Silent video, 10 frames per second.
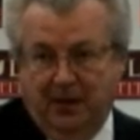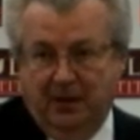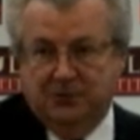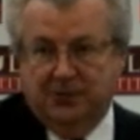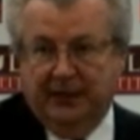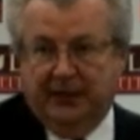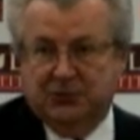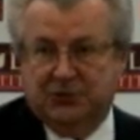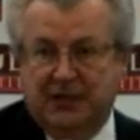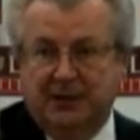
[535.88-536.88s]
So they can
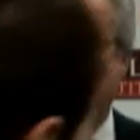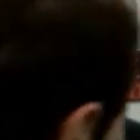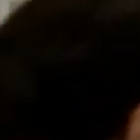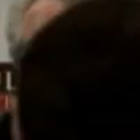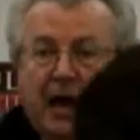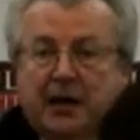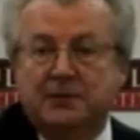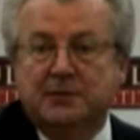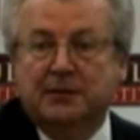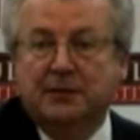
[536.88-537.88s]
see
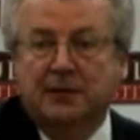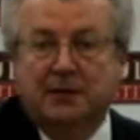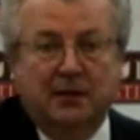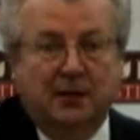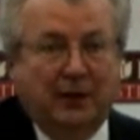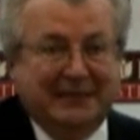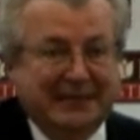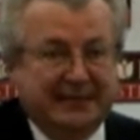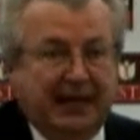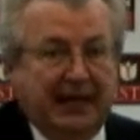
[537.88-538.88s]
beyond what
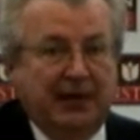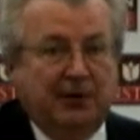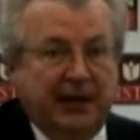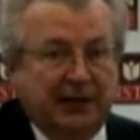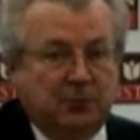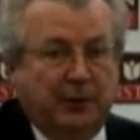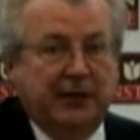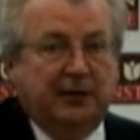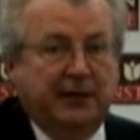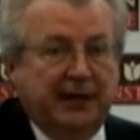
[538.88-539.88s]
today or next
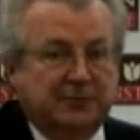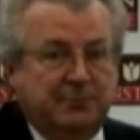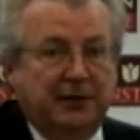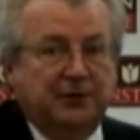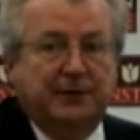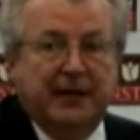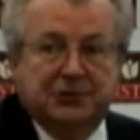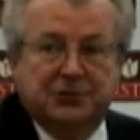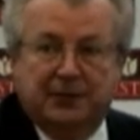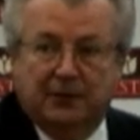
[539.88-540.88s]
week or next month or
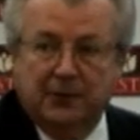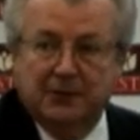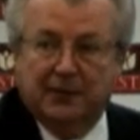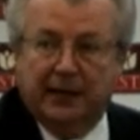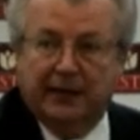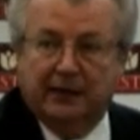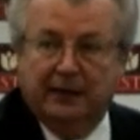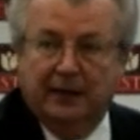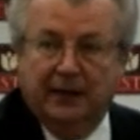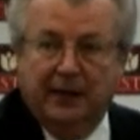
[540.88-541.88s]
next year looks like,
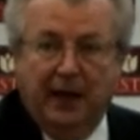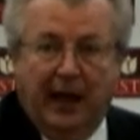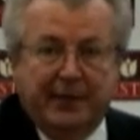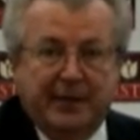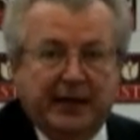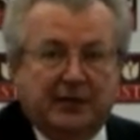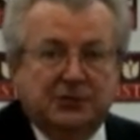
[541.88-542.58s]
and they can